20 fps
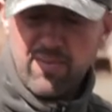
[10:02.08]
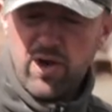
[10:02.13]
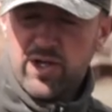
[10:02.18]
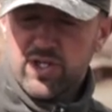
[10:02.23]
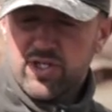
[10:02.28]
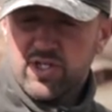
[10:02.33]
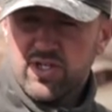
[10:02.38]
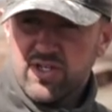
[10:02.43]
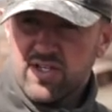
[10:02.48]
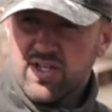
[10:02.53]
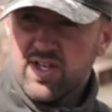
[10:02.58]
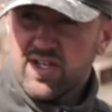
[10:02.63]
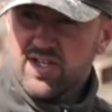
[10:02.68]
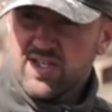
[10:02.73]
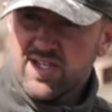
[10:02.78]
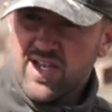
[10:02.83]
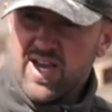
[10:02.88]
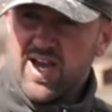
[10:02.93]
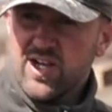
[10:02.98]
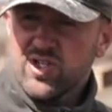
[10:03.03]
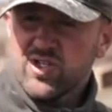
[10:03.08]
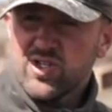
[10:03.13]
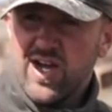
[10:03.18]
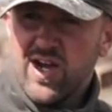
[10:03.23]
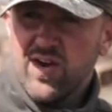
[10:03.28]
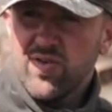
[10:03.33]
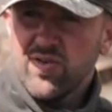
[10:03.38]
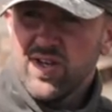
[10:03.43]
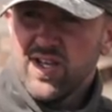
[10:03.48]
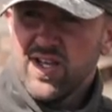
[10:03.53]
moisture to hatch
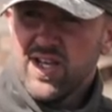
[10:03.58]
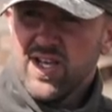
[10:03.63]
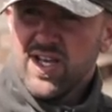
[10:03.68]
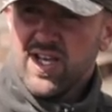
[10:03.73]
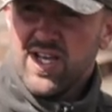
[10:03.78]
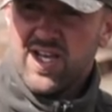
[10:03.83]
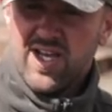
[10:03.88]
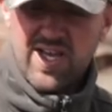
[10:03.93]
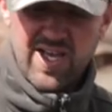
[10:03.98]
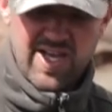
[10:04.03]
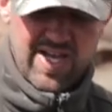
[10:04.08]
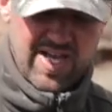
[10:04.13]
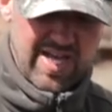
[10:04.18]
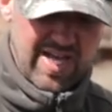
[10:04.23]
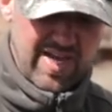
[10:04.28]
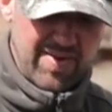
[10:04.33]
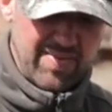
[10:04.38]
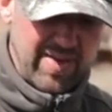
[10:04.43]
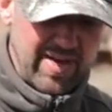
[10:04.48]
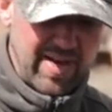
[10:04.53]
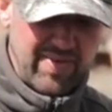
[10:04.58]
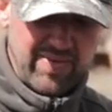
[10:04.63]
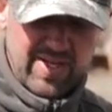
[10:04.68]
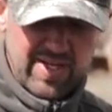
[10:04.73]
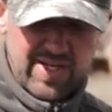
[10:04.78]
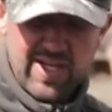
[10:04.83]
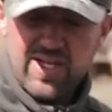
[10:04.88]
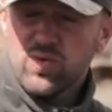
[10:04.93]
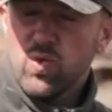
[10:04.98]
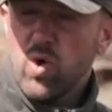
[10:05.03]
out, and
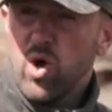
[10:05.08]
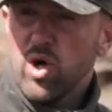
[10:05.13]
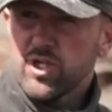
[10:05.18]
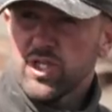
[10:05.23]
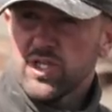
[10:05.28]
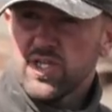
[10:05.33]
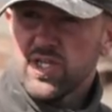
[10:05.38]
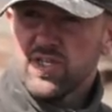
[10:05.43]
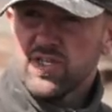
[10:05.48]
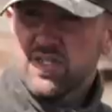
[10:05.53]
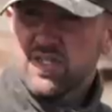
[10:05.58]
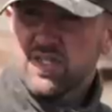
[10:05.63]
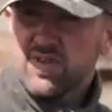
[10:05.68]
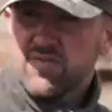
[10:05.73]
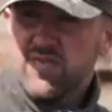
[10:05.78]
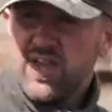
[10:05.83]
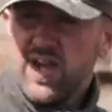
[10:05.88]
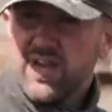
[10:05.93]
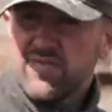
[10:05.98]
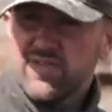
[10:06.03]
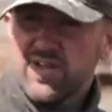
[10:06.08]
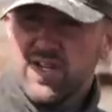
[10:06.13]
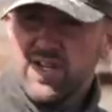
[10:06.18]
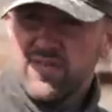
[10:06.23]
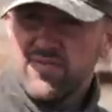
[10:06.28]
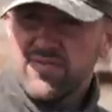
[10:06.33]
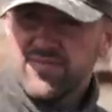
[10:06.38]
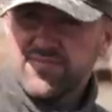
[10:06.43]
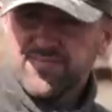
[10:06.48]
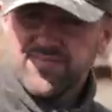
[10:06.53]
everything needs water to survive, to
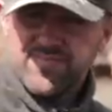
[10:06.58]
live.